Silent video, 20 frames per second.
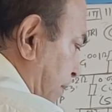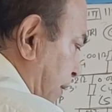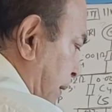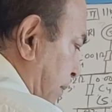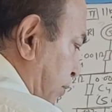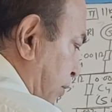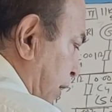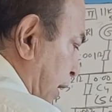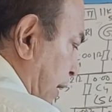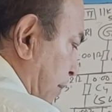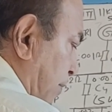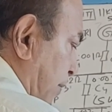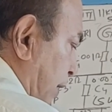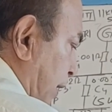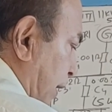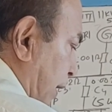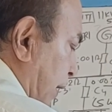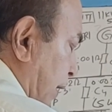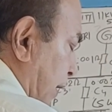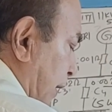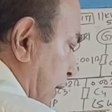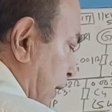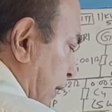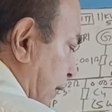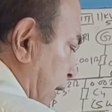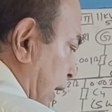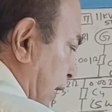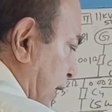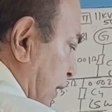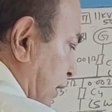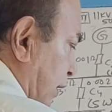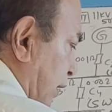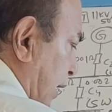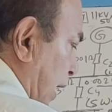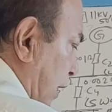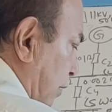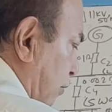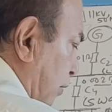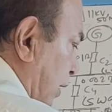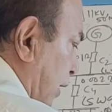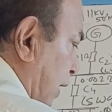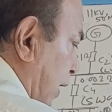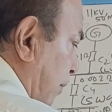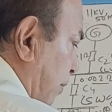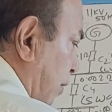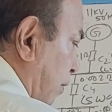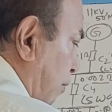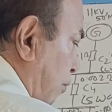50 MVA. That will give you